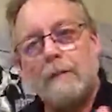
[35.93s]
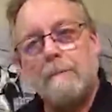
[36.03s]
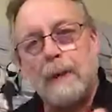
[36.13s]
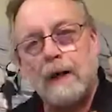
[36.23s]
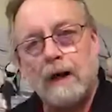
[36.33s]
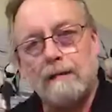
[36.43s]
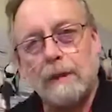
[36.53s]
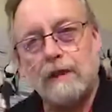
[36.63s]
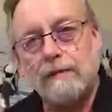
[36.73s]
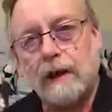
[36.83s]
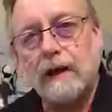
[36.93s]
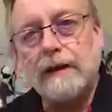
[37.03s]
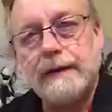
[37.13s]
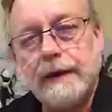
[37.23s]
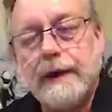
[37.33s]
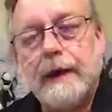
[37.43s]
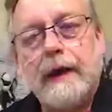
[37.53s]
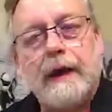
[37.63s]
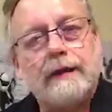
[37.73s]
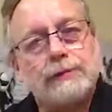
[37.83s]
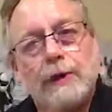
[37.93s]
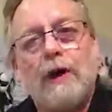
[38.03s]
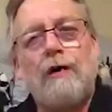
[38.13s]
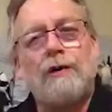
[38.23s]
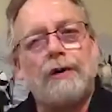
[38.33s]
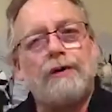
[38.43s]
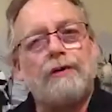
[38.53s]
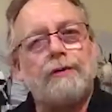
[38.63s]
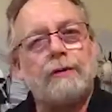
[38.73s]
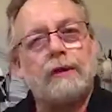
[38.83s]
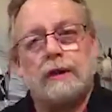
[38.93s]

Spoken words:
monarch butterfly. And as we all know,